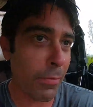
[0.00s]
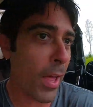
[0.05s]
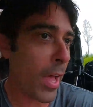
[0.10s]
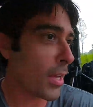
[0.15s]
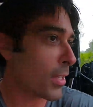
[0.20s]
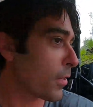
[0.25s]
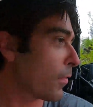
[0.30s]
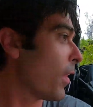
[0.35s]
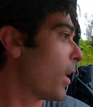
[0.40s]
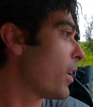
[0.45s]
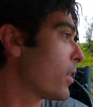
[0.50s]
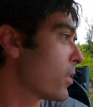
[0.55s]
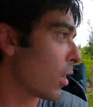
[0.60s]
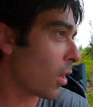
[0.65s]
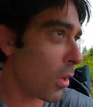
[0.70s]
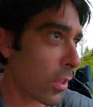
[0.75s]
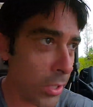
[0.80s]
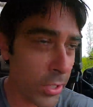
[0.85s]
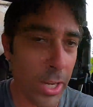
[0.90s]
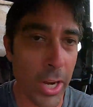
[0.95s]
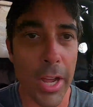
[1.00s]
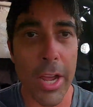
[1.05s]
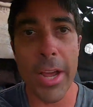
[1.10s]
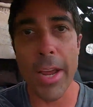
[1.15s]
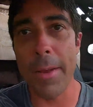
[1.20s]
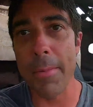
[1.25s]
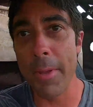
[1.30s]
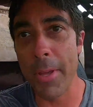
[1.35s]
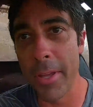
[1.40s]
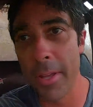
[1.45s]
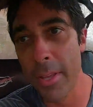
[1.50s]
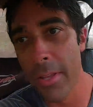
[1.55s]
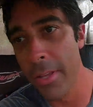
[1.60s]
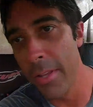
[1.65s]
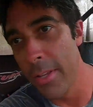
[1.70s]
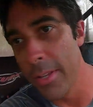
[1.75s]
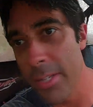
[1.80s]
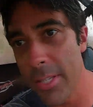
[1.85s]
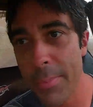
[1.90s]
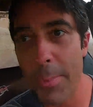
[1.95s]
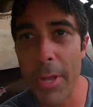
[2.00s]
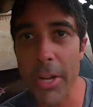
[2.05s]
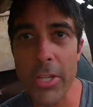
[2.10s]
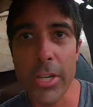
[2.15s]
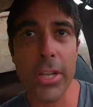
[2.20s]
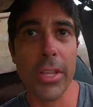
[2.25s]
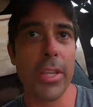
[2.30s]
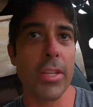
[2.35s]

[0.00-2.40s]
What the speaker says: flash floods all the time, especially